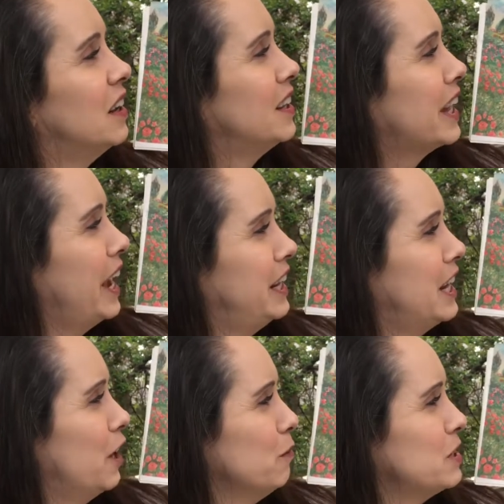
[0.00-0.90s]
Katie
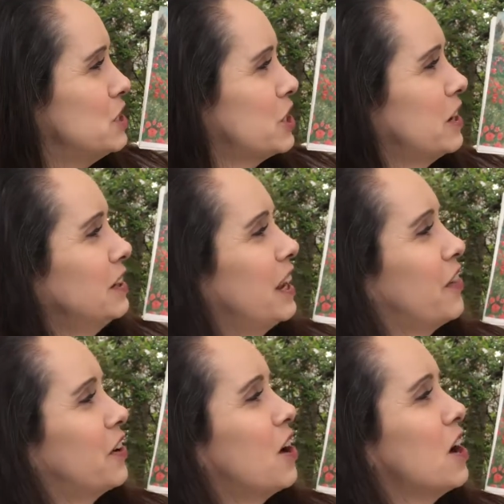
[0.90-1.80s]
helped Jean
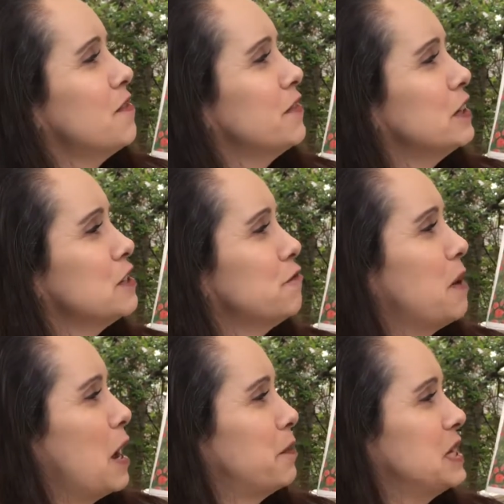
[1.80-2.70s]
gather armfuls of
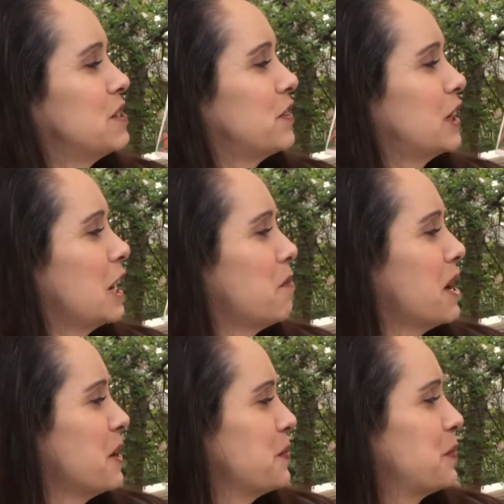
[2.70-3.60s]
poppies for Grandma.